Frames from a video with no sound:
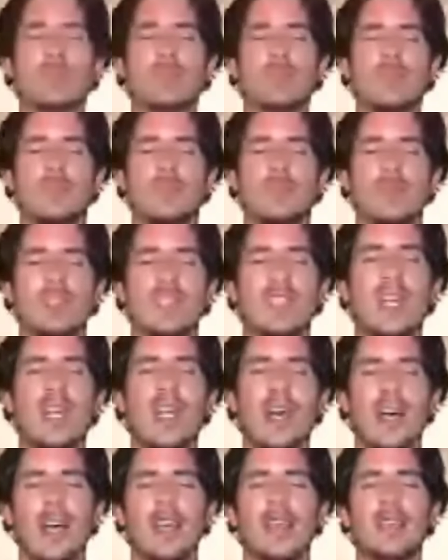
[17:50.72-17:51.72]
I
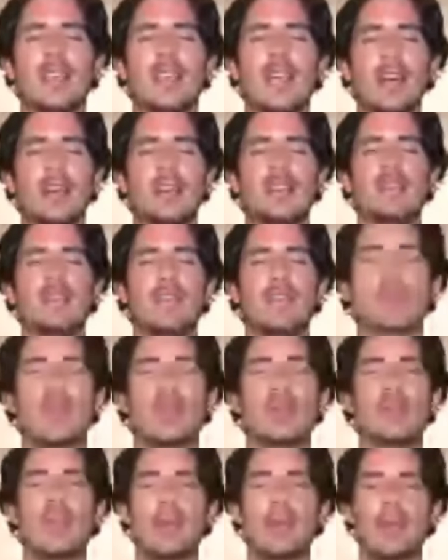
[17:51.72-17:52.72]
can feel
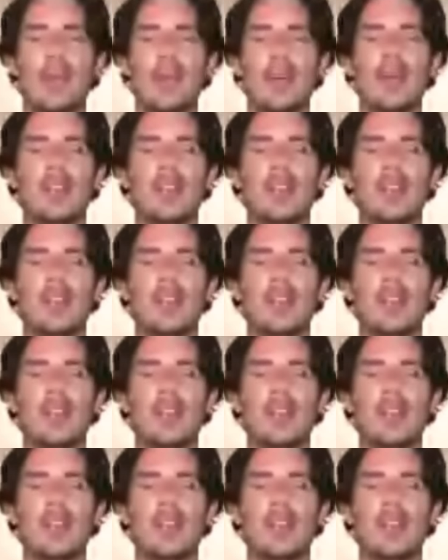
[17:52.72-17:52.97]
my path.